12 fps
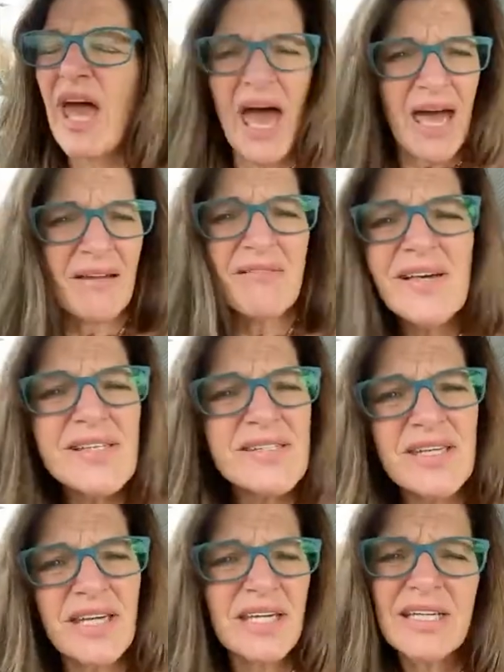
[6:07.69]

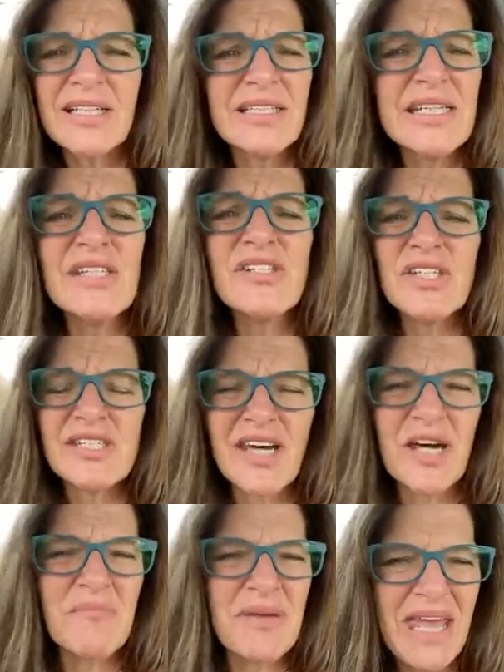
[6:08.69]
adolescent and collegiate
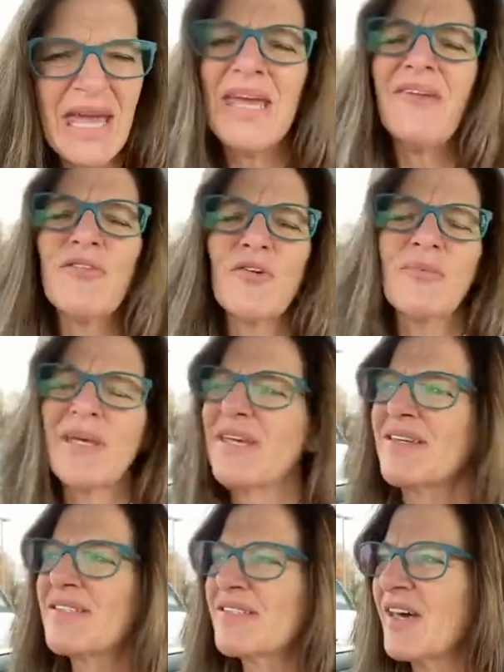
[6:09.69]
type behavior
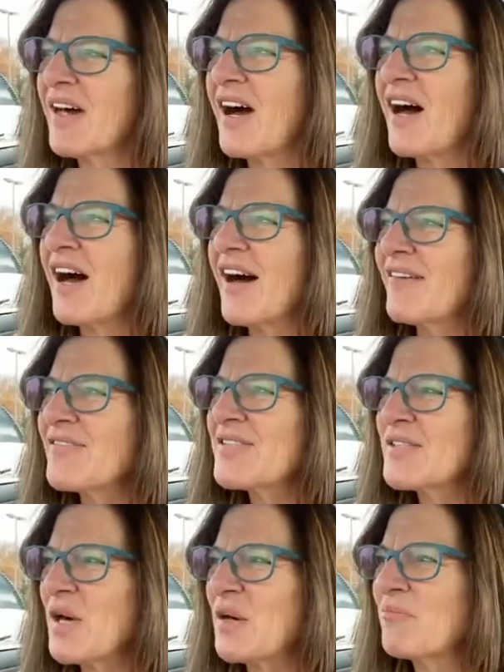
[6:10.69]
because of
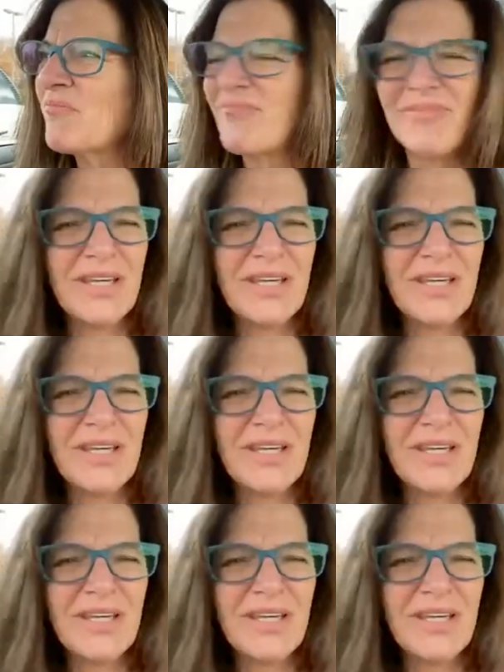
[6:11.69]
some,